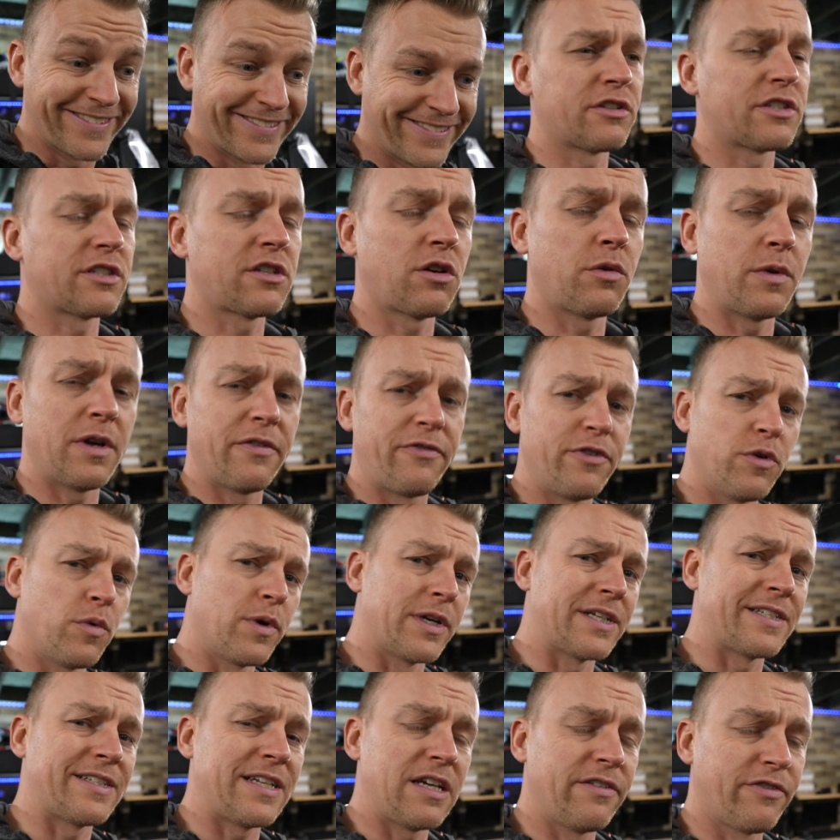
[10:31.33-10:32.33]
So if you
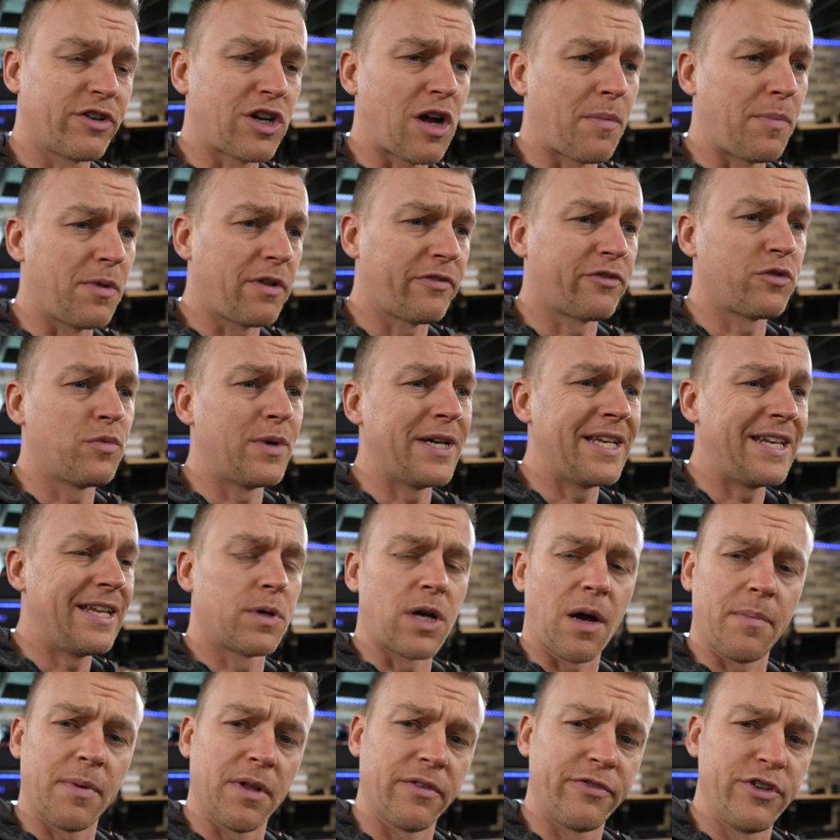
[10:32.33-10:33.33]
want to save a couple of quid, a
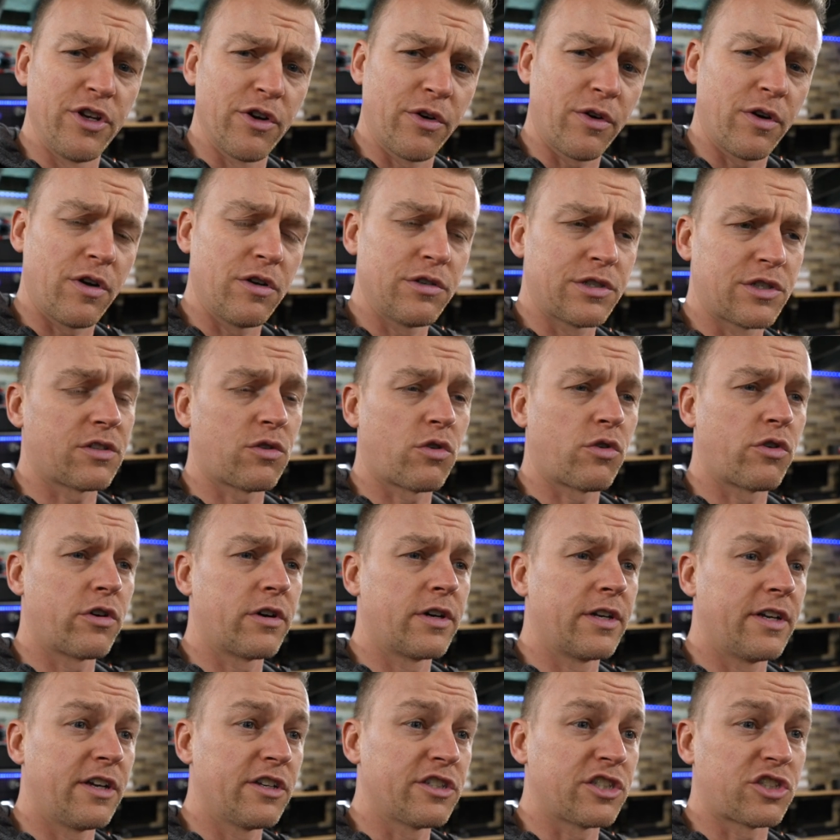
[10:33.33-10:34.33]
couple of euros
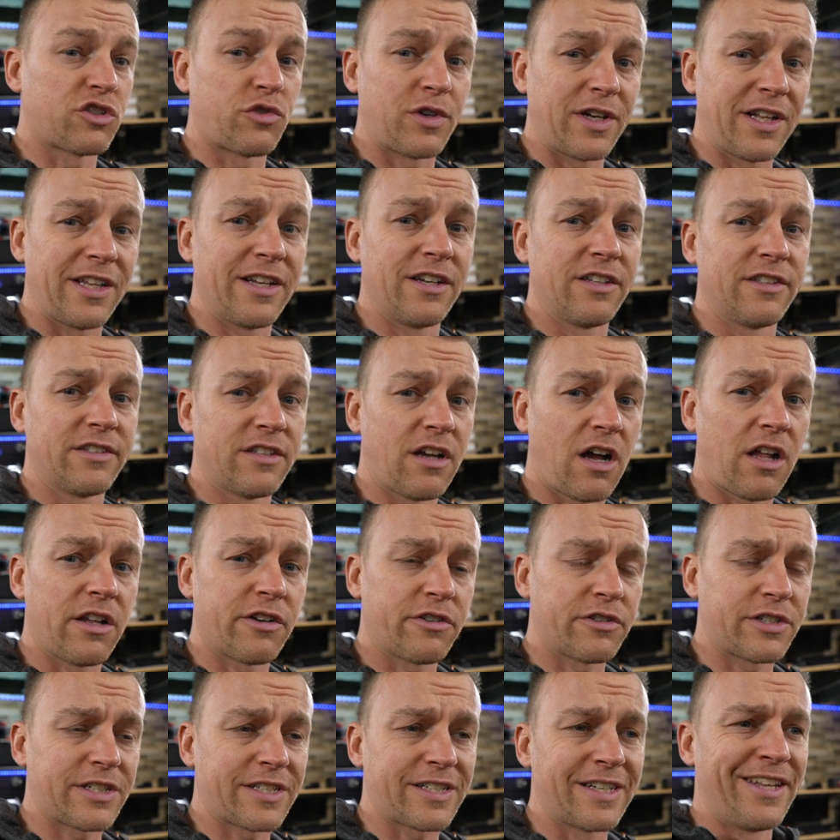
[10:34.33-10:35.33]
or Australian
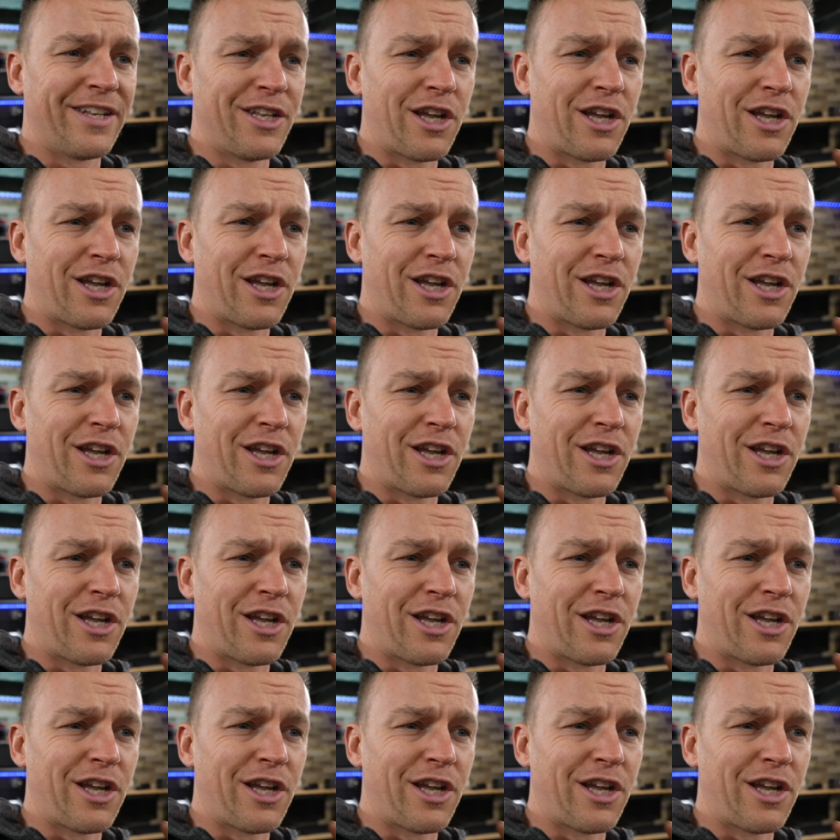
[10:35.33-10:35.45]
dollars,